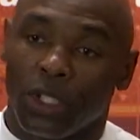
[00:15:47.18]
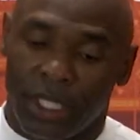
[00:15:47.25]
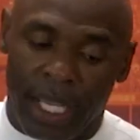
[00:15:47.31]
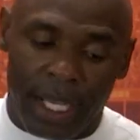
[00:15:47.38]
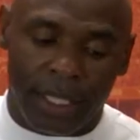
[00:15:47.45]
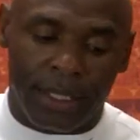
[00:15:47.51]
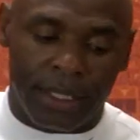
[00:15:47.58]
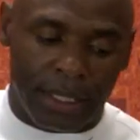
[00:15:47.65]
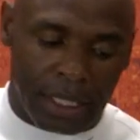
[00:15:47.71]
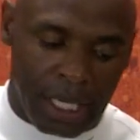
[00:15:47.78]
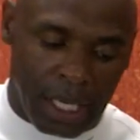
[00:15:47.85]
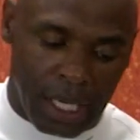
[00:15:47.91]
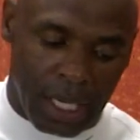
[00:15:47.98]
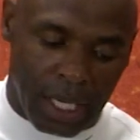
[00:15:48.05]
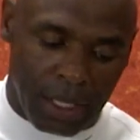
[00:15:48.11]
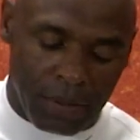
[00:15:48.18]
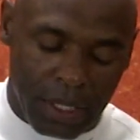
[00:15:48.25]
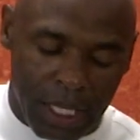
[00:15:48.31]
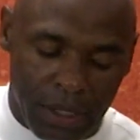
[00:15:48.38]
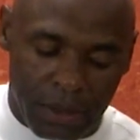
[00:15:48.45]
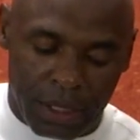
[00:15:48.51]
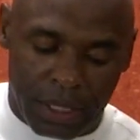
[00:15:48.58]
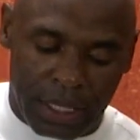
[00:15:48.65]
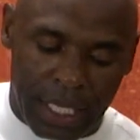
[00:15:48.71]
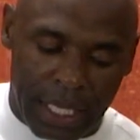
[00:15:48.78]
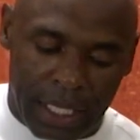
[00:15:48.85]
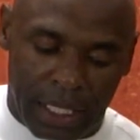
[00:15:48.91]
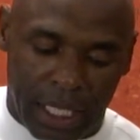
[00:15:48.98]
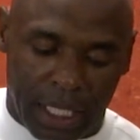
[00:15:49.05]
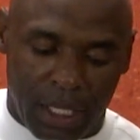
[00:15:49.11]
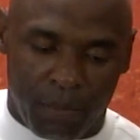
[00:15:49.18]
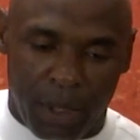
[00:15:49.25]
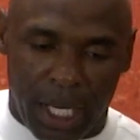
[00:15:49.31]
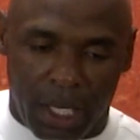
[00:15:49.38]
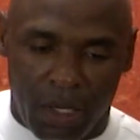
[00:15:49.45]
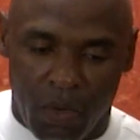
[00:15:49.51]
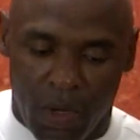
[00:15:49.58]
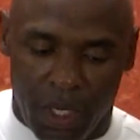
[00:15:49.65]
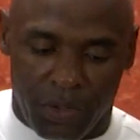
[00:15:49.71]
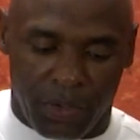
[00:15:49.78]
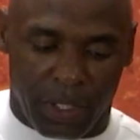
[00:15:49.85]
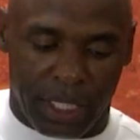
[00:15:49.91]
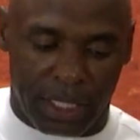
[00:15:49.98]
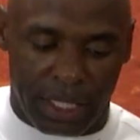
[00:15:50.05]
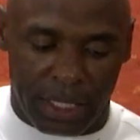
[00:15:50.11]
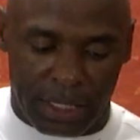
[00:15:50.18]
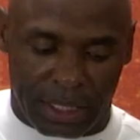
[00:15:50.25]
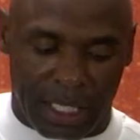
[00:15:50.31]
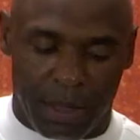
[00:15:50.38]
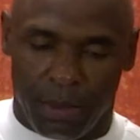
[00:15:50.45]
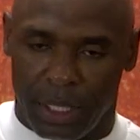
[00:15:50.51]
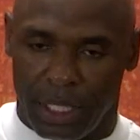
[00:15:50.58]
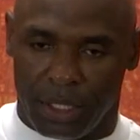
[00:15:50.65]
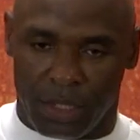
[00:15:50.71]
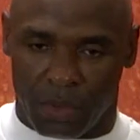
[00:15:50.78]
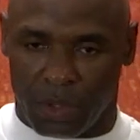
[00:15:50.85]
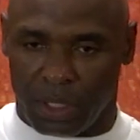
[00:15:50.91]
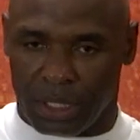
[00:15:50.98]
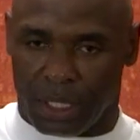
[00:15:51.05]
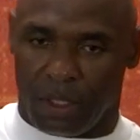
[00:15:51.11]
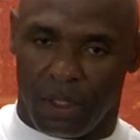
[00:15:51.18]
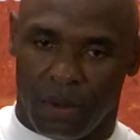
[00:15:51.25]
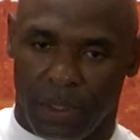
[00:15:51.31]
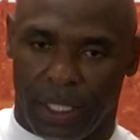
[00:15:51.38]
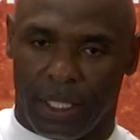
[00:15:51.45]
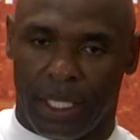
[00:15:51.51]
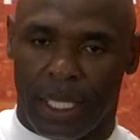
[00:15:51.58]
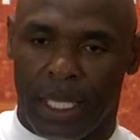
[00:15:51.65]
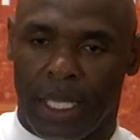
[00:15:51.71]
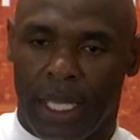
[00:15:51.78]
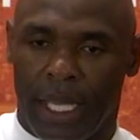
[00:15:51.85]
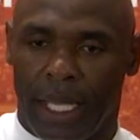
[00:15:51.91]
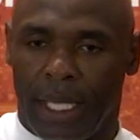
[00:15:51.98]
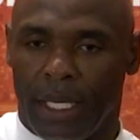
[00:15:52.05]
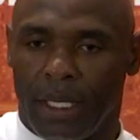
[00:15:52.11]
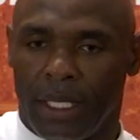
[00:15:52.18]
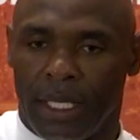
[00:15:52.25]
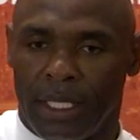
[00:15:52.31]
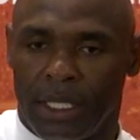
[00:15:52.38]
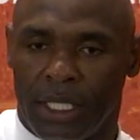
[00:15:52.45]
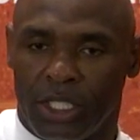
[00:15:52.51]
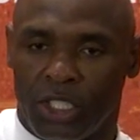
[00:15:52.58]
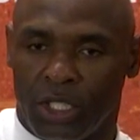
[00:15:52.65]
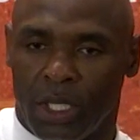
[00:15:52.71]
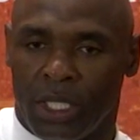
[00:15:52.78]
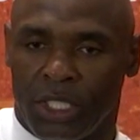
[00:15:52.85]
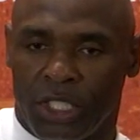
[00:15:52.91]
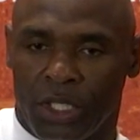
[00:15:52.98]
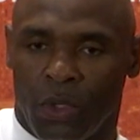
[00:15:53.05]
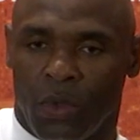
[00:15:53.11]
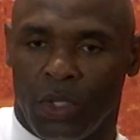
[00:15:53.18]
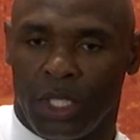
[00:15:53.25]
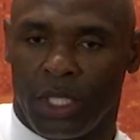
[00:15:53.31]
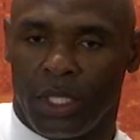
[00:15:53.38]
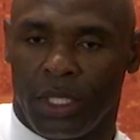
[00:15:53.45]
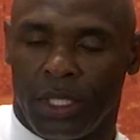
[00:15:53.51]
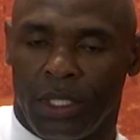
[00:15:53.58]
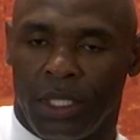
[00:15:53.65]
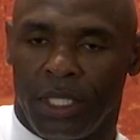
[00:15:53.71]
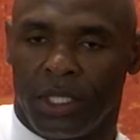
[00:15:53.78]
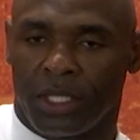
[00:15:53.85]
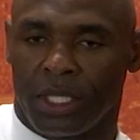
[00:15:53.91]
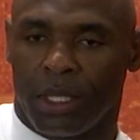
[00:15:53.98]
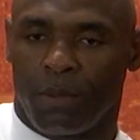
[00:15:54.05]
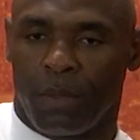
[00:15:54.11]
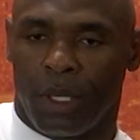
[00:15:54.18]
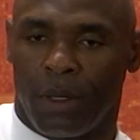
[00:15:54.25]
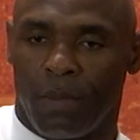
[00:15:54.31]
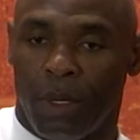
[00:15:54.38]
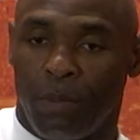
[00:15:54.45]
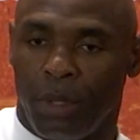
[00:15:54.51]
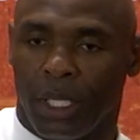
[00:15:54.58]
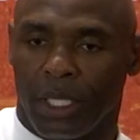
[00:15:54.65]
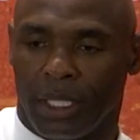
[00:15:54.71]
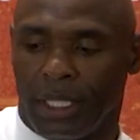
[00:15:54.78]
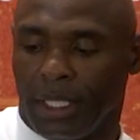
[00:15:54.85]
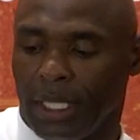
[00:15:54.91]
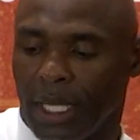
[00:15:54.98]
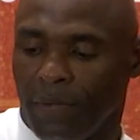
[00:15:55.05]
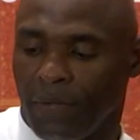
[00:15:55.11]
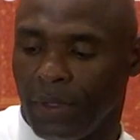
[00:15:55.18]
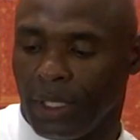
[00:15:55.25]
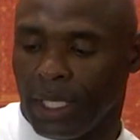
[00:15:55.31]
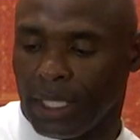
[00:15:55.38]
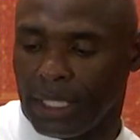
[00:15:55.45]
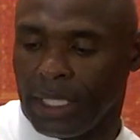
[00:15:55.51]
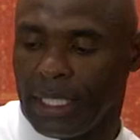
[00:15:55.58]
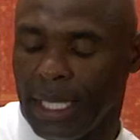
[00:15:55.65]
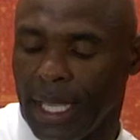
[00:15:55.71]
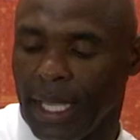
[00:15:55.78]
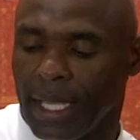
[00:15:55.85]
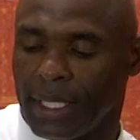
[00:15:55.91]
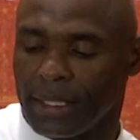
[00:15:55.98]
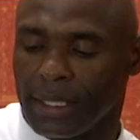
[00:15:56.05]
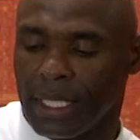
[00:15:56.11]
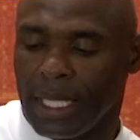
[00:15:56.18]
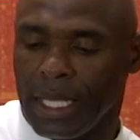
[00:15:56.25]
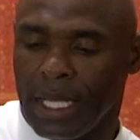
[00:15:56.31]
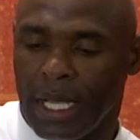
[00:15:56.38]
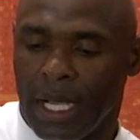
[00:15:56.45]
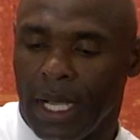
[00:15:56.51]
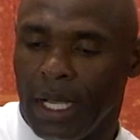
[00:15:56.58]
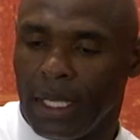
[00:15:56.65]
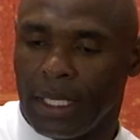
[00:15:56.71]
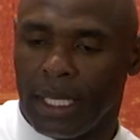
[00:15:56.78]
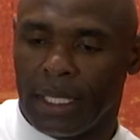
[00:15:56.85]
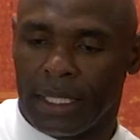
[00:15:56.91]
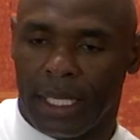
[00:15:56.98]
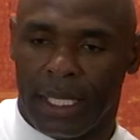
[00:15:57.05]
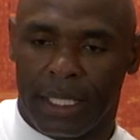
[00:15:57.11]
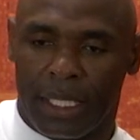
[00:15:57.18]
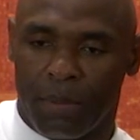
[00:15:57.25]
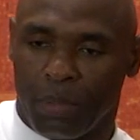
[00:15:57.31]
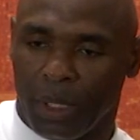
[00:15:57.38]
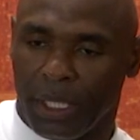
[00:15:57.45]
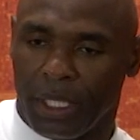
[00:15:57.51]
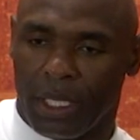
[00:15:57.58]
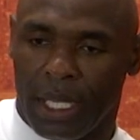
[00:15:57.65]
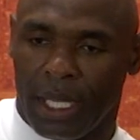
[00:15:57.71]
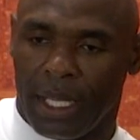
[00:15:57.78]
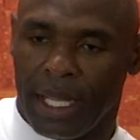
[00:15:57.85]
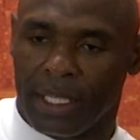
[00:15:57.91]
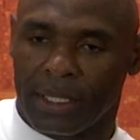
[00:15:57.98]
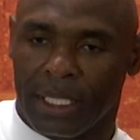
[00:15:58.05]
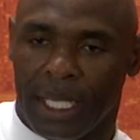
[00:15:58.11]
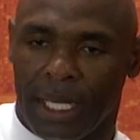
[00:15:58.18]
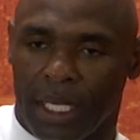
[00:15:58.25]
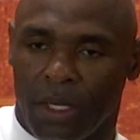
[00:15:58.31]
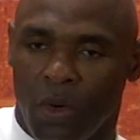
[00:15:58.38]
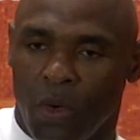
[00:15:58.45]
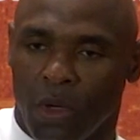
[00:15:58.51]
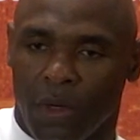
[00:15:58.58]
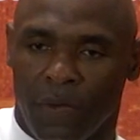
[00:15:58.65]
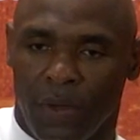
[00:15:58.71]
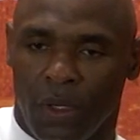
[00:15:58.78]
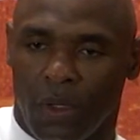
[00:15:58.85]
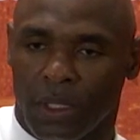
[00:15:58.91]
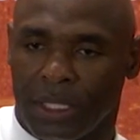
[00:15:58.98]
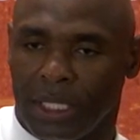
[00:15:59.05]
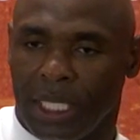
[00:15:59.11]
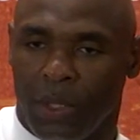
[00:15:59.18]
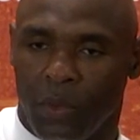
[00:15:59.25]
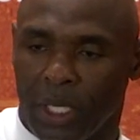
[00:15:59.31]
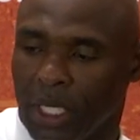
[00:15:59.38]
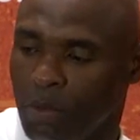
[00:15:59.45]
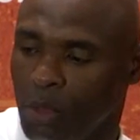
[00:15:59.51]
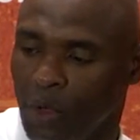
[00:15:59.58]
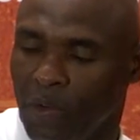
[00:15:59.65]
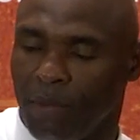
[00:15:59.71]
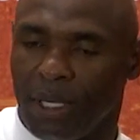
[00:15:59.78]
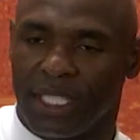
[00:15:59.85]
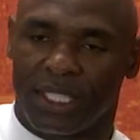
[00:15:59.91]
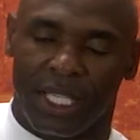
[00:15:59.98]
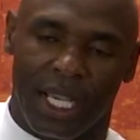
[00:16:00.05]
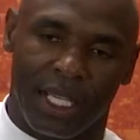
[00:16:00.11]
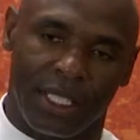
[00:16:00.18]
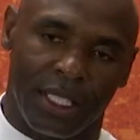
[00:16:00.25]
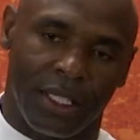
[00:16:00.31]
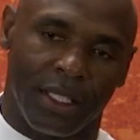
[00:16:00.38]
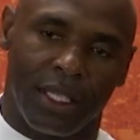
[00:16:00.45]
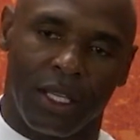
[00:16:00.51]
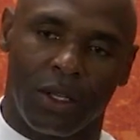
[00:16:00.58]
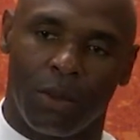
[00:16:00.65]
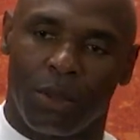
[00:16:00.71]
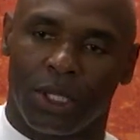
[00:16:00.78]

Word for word: Diggs, uh, uh, the thing I like about Quandre, he's coming into his own and and and is showing the leadership ability that I feel like he has. Uh, a guy can play uh, outside the corner for us, and then we can move him inside to the nickel